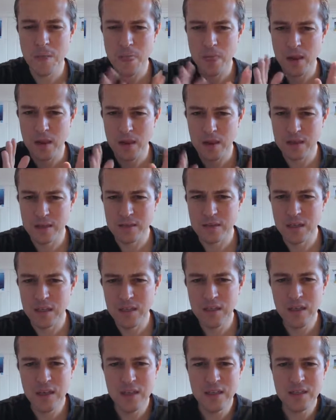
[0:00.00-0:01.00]
LinkedIn
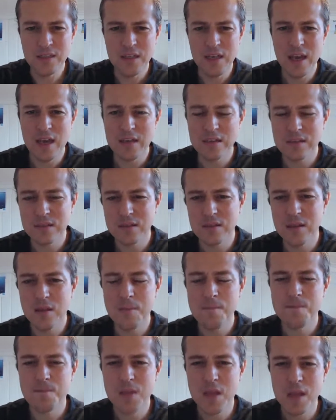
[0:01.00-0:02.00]
and EDX.
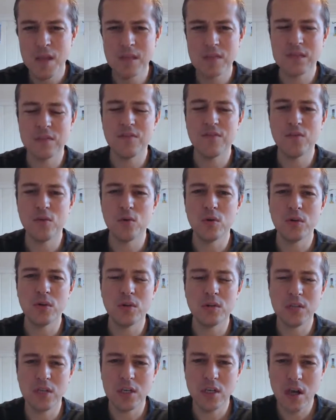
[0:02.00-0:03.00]
It's for
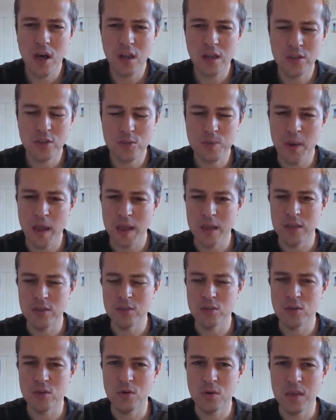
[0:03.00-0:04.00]
the college package.
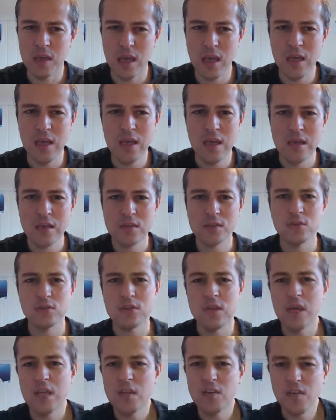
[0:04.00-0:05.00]
Okay. So
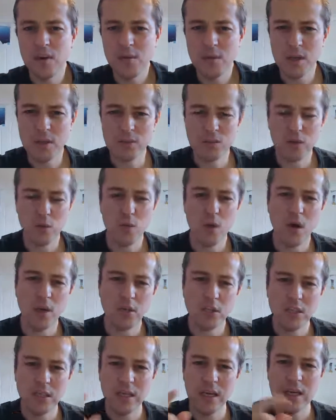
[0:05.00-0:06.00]
thank you very much for
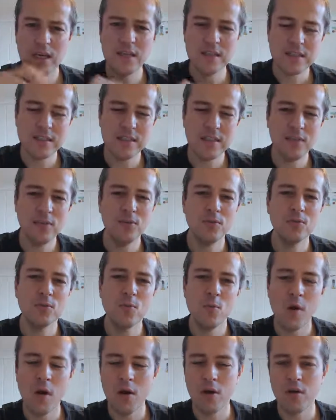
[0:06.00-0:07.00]
watching, and I'll see you
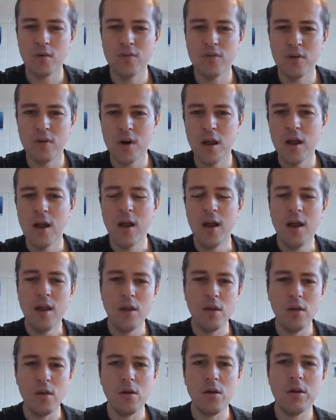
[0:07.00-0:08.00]
tomorrow for
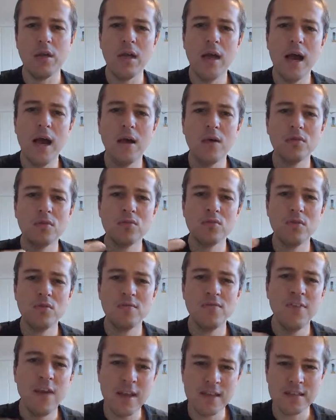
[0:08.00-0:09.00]
learning how to
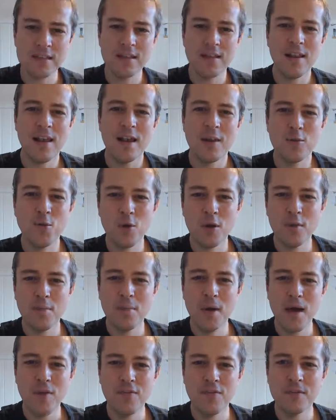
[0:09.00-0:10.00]
invest like Warren
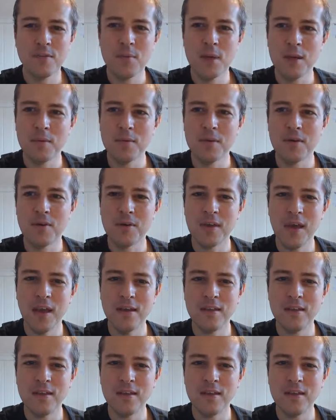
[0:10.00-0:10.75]
Buffett, maybe. Okay.